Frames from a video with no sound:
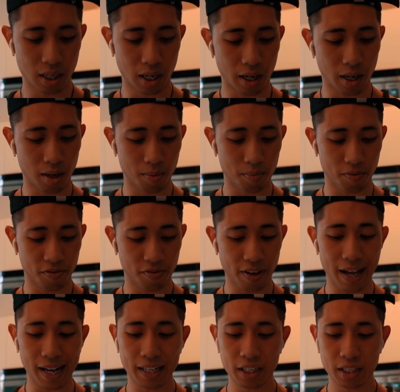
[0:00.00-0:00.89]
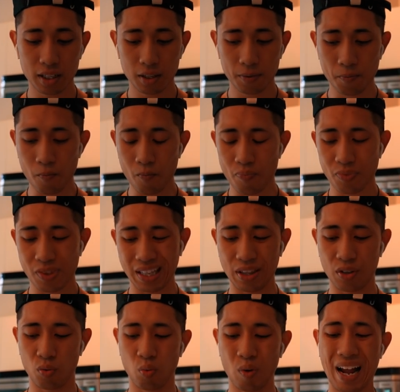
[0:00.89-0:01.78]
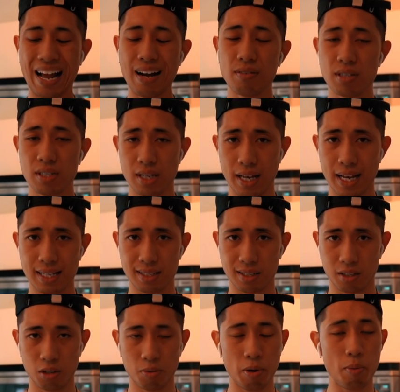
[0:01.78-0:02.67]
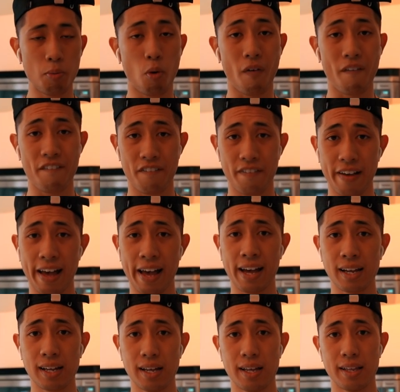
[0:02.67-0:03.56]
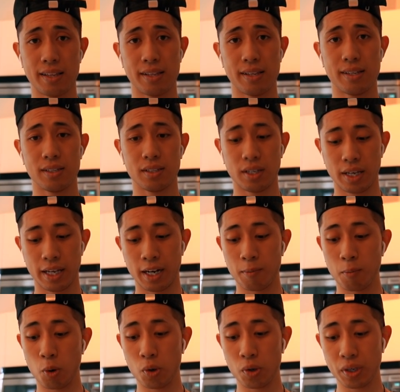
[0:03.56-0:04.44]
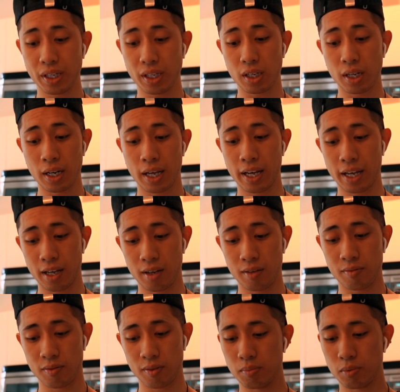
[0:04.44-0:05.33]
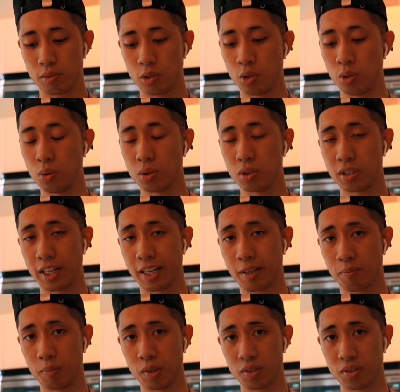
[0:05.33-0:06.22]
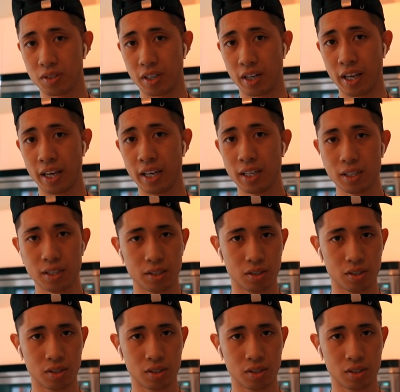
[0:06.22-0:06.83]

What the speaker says: fattier. The round has a little bit more fat, and I'm only gonna have two steak meals today.